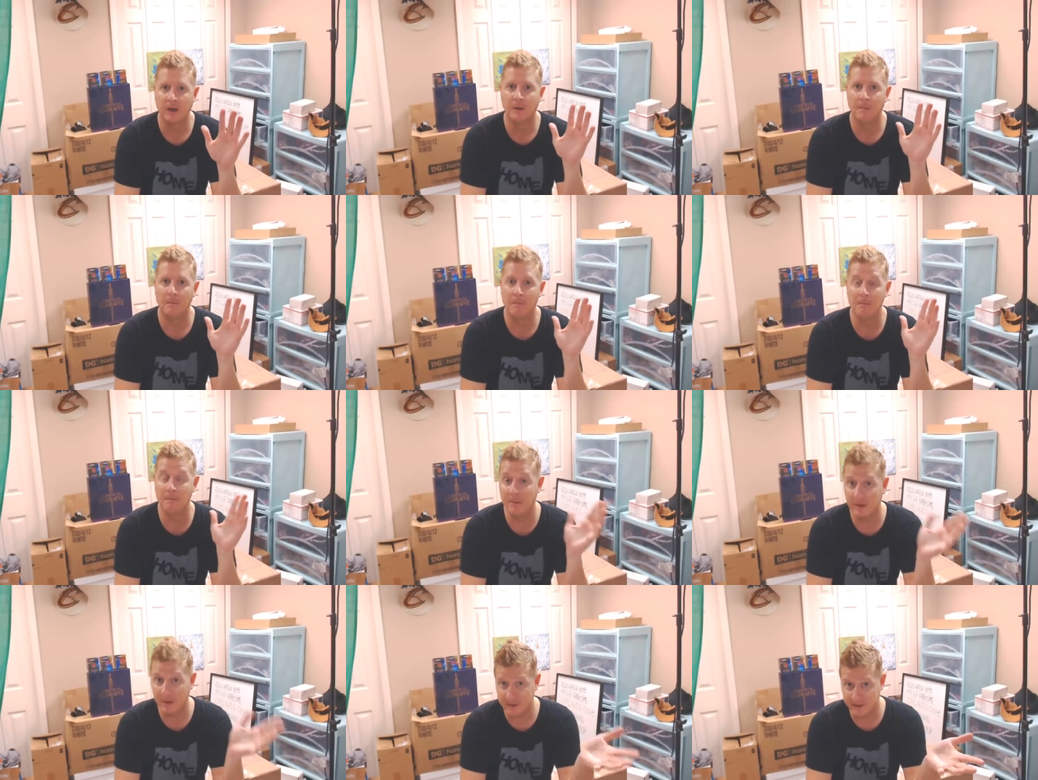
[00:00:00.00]

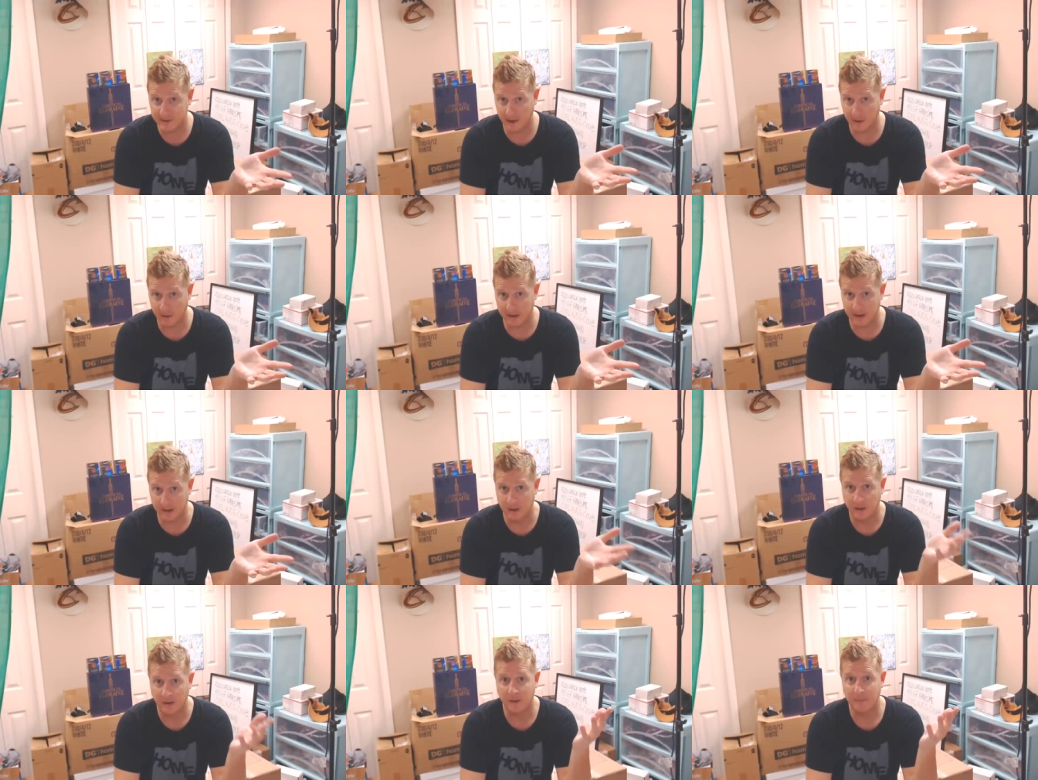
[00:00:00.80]
military
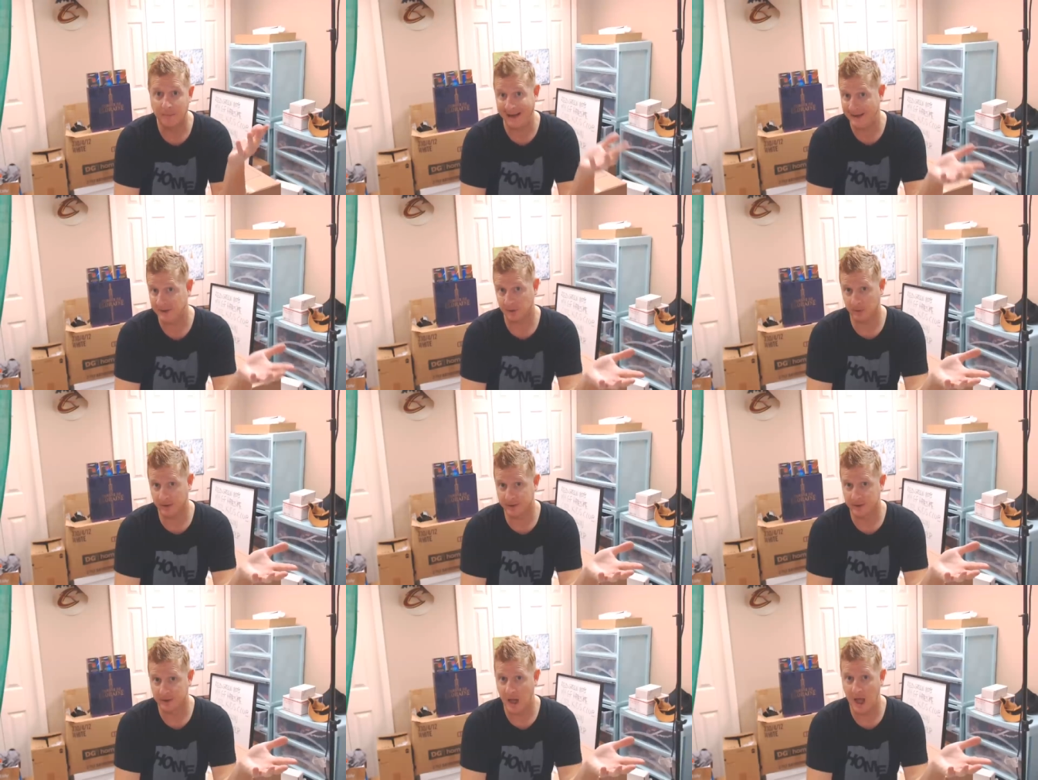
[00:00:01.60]

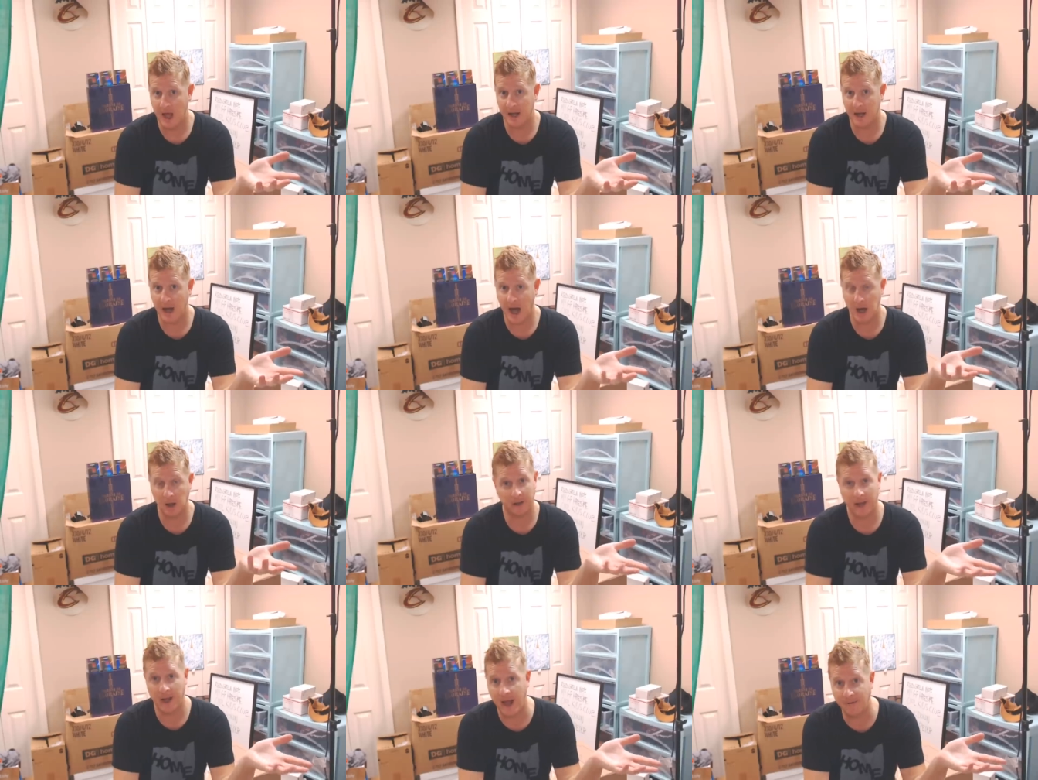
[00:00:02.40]
patrons, and I
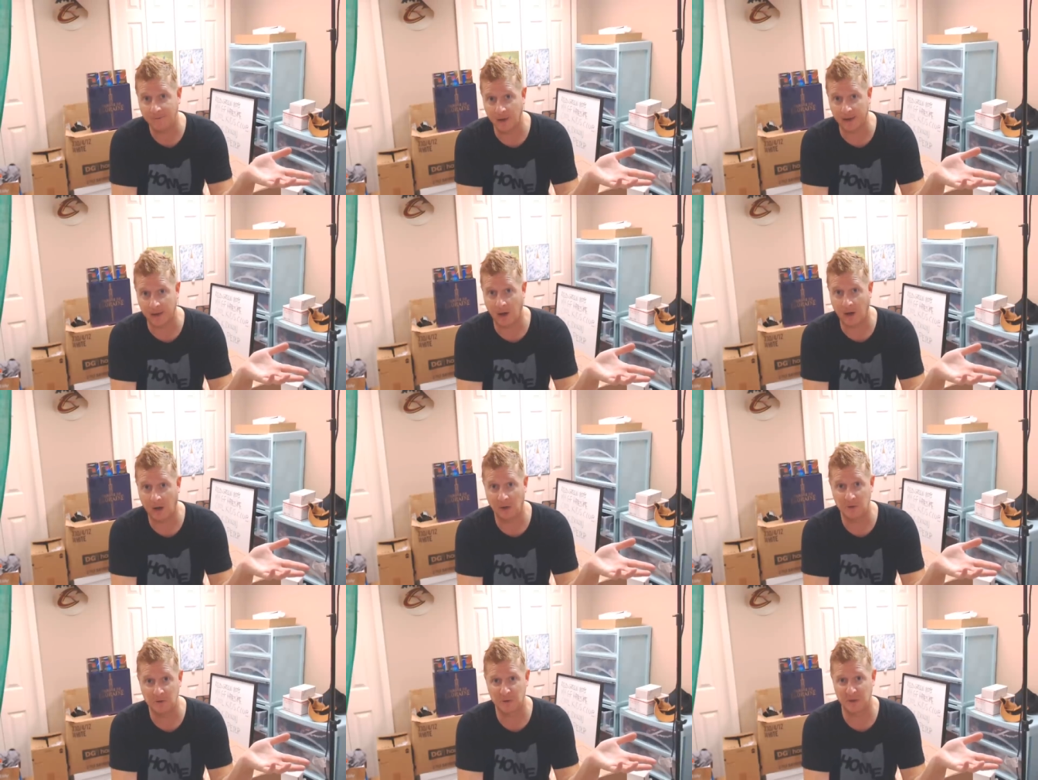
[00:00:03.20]
only have like
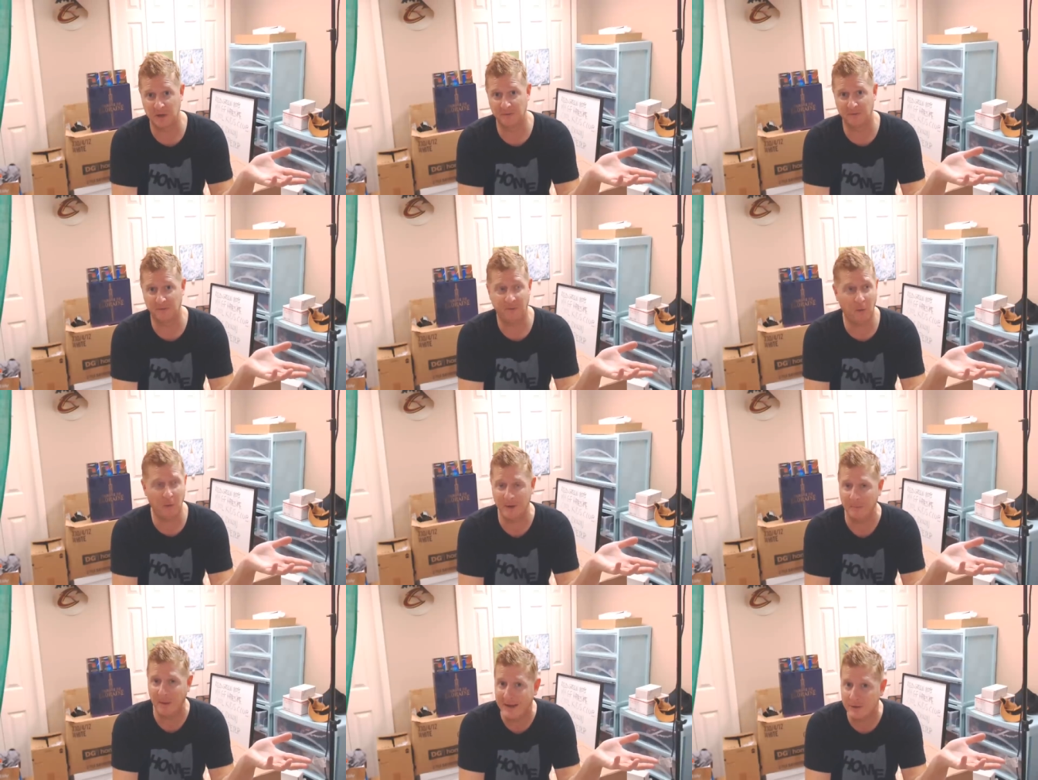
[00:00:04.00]

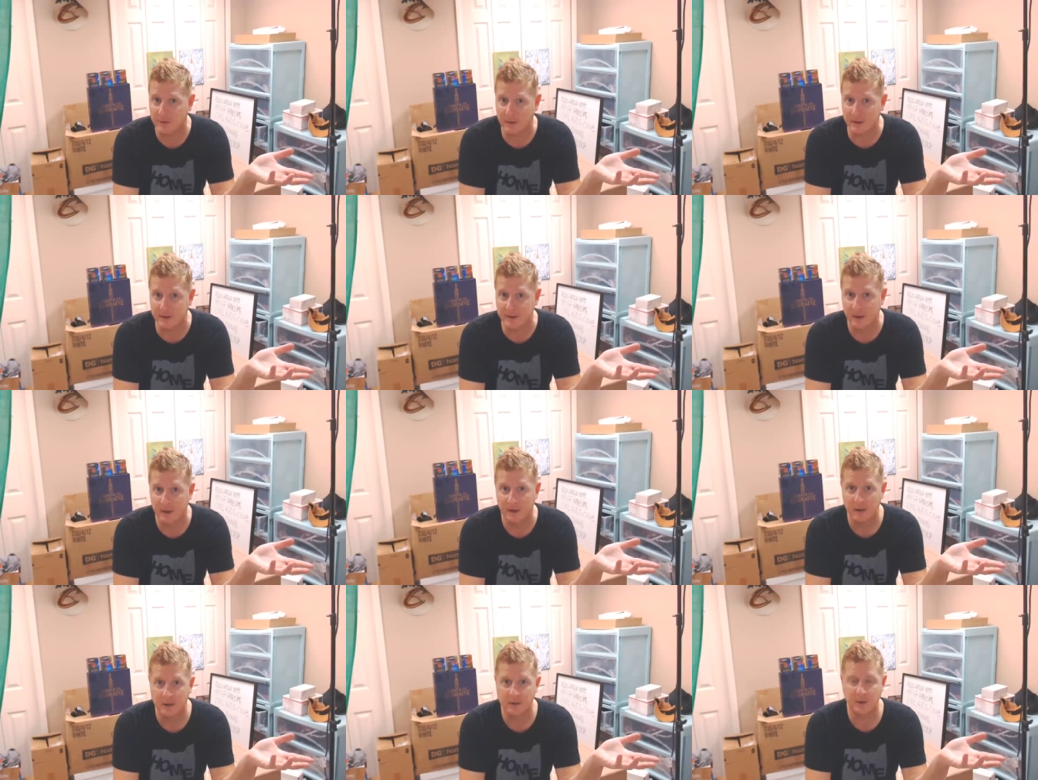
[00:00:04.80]
140 patrons.
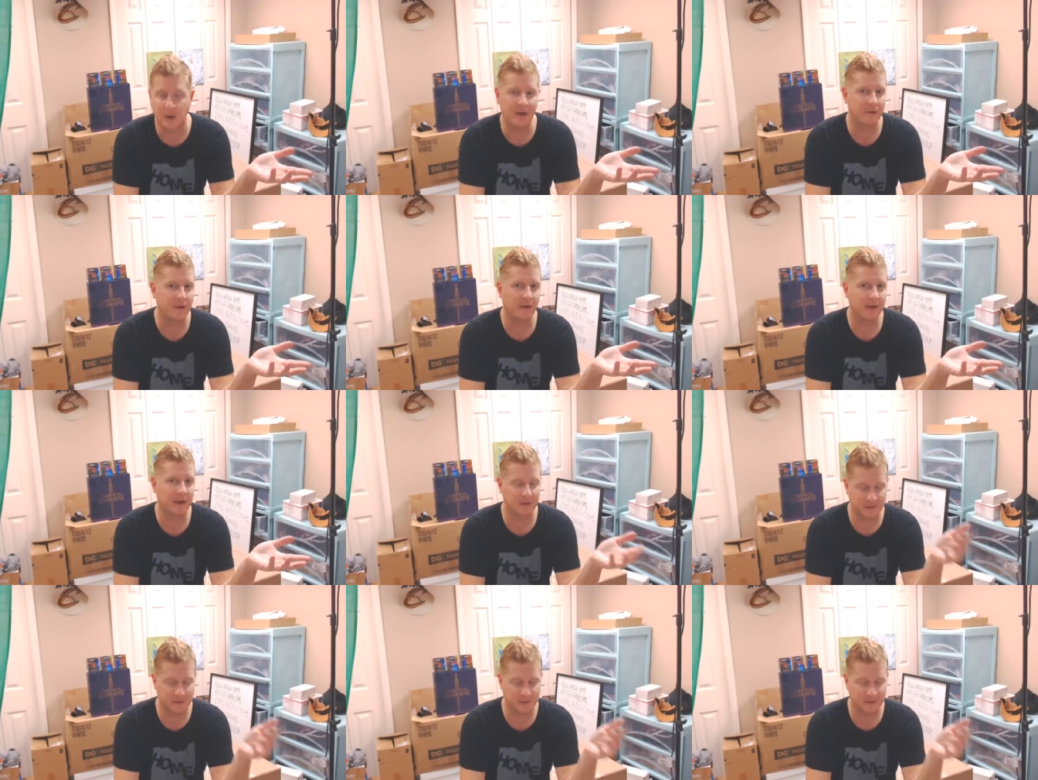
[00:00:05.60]
So I thought that was